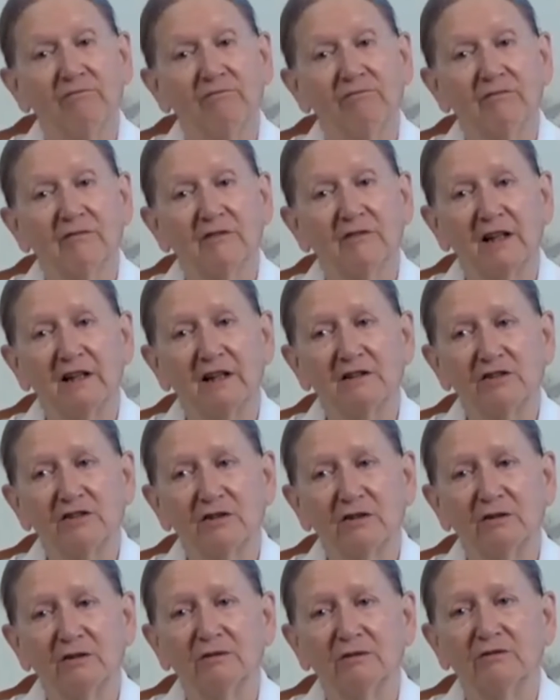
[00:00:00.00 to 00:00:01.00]
That is
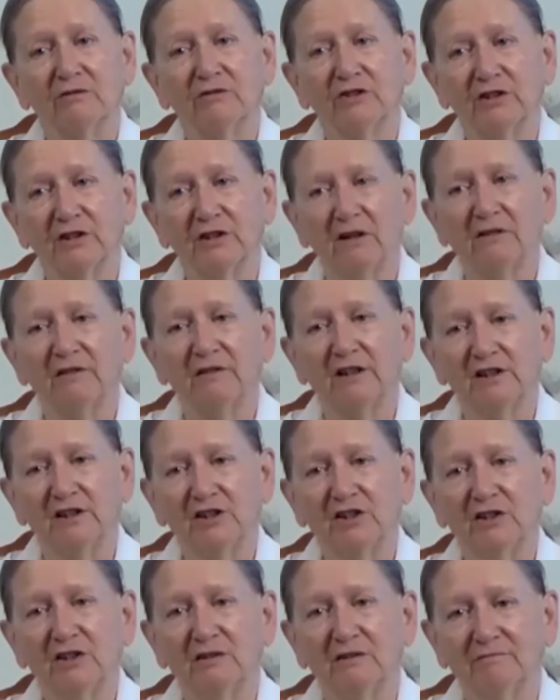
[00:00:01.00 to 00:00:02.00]
called
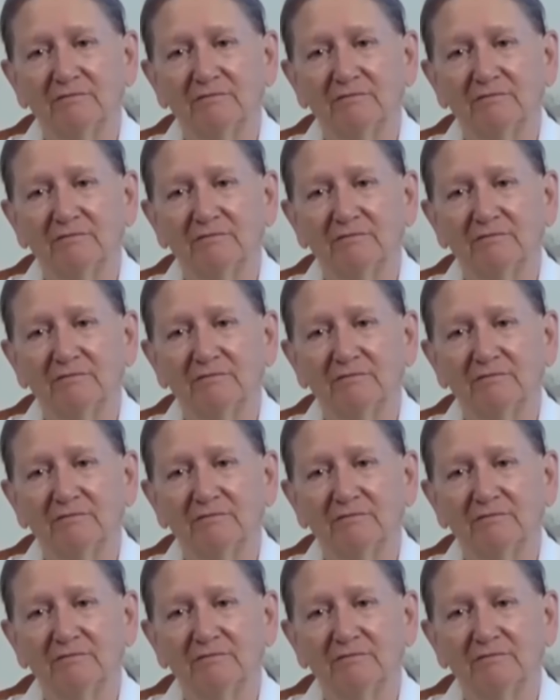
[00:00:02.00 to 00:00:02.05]
salvation.